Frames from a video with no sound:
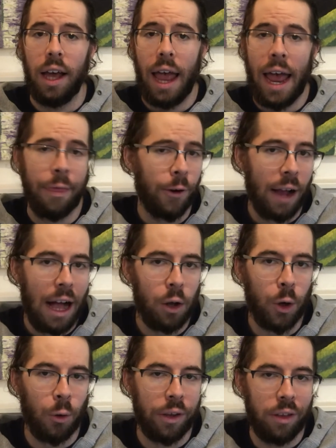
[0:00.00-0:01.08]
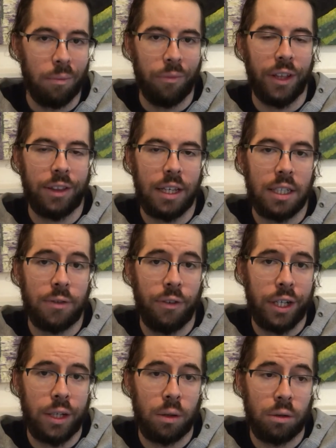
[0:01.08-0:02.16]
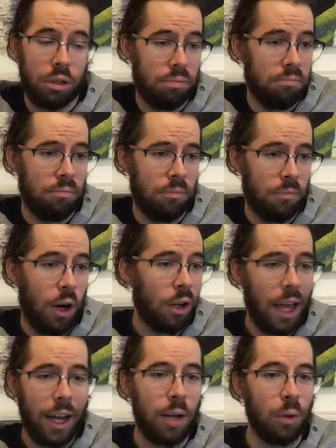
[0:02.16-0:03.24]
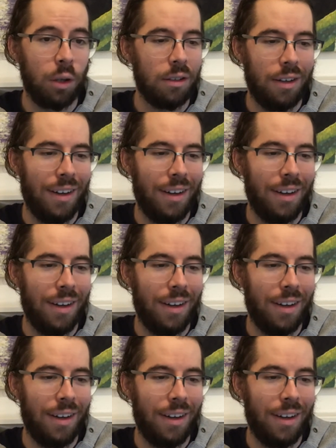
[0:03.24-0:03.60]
and their algorithm that these videos are likable